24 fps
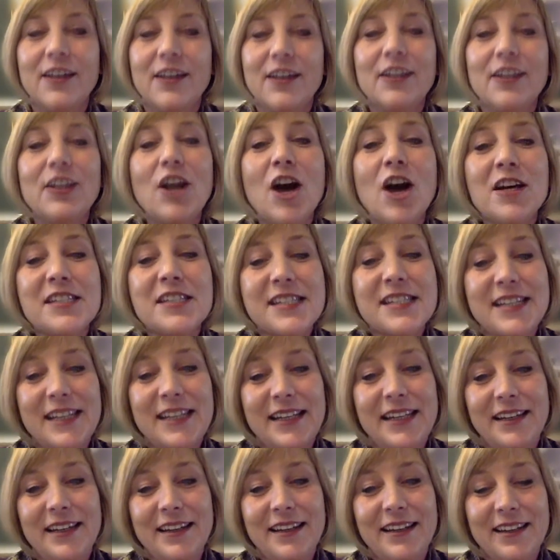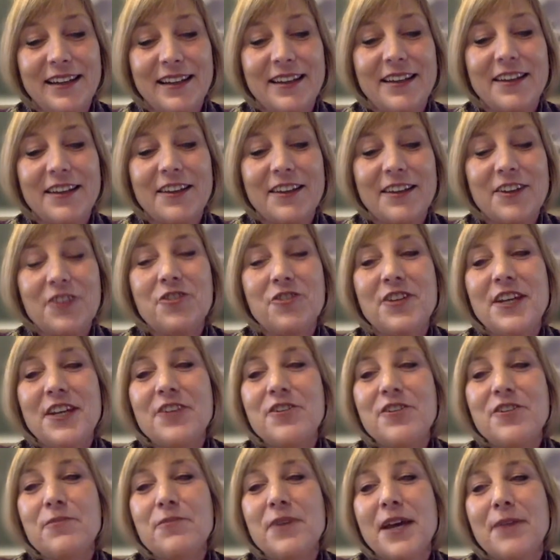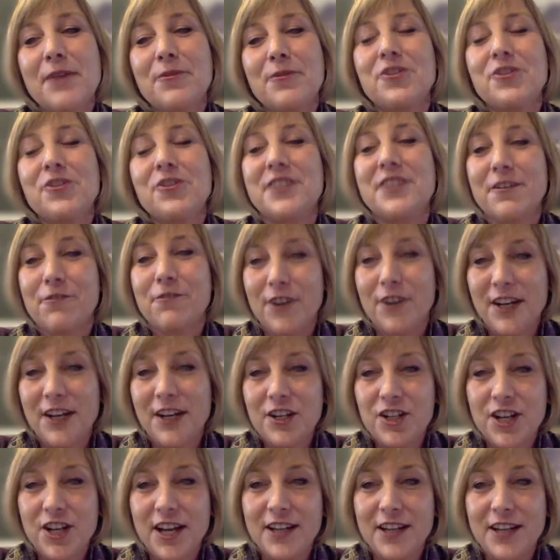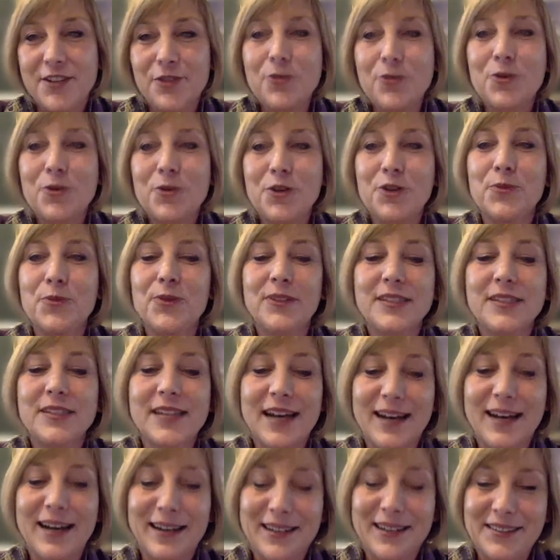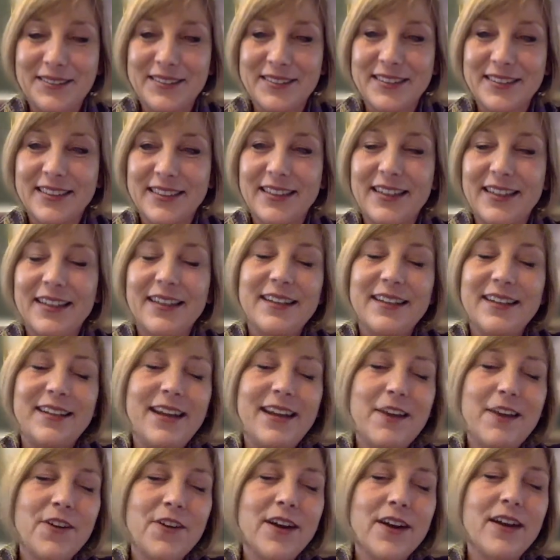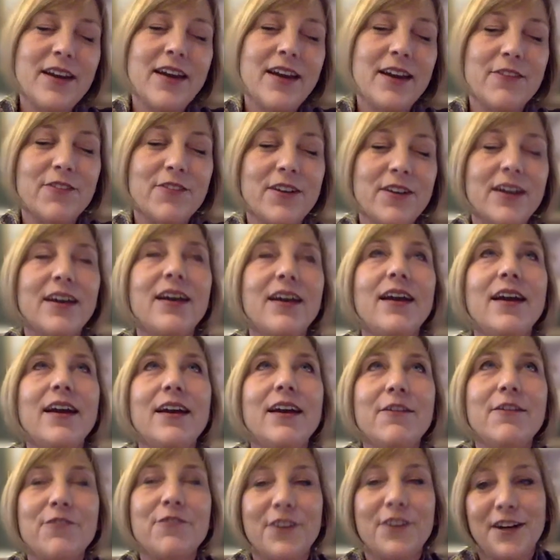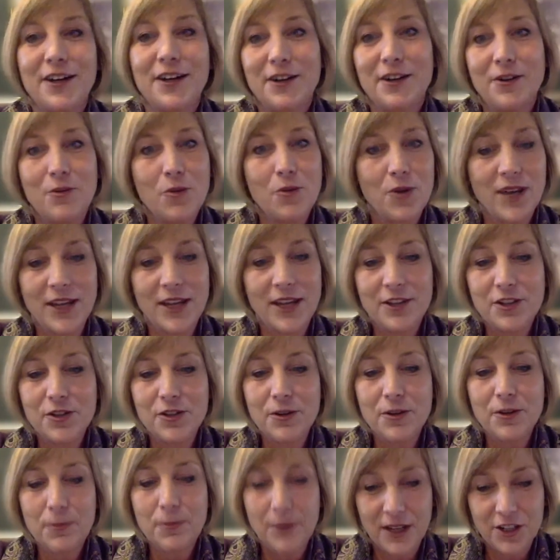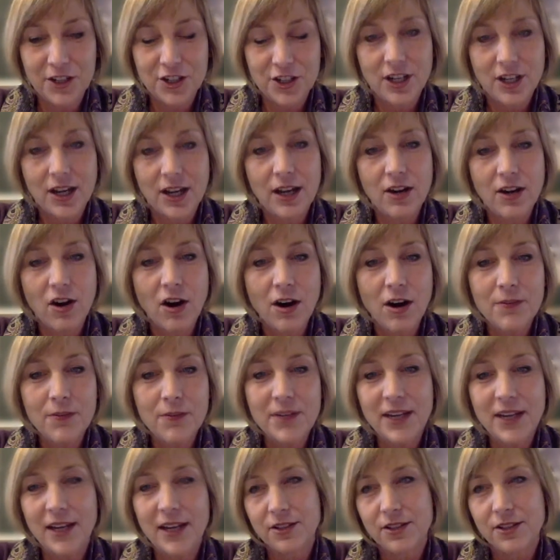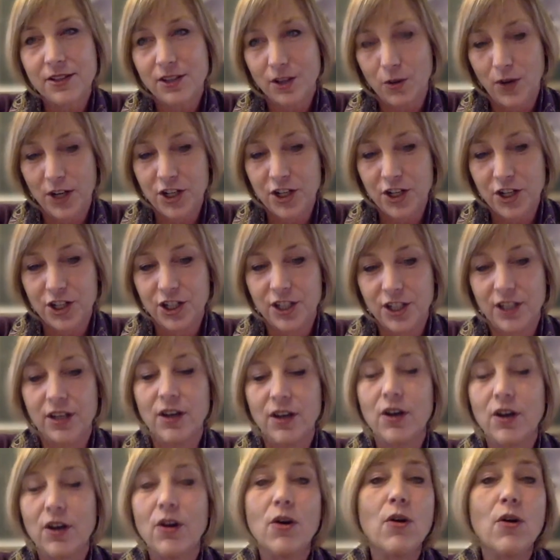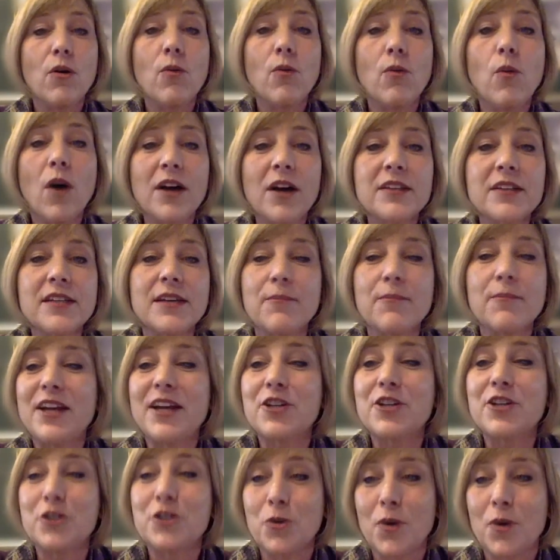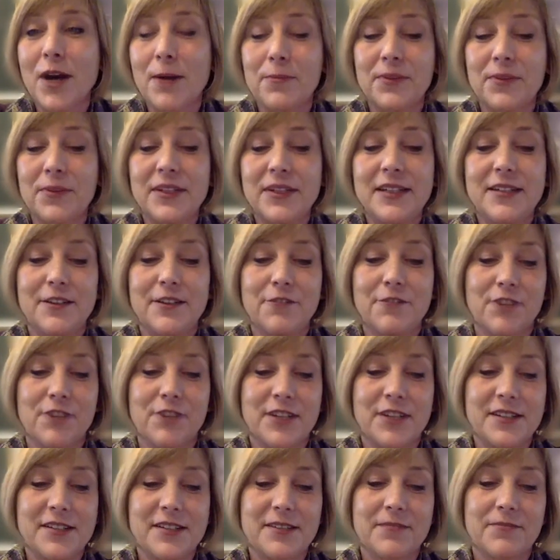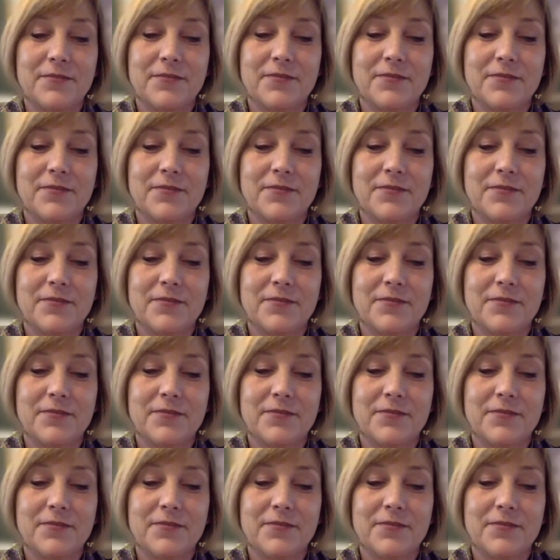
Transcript: Lastly, you need to be able to differentiate or you will die. Never, ever, ever walk into a pitch and armed against the question, what makes your company different?